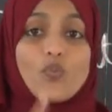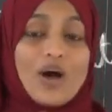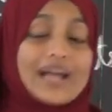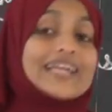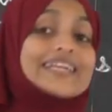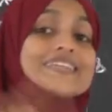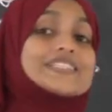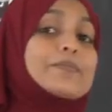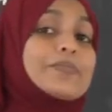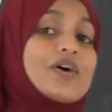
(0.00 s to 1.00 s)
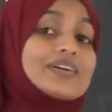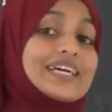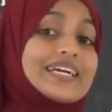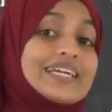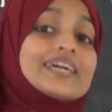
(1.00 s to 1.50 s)
Why it is
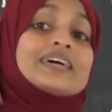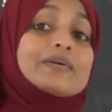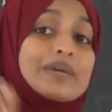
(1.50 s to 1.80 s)
important?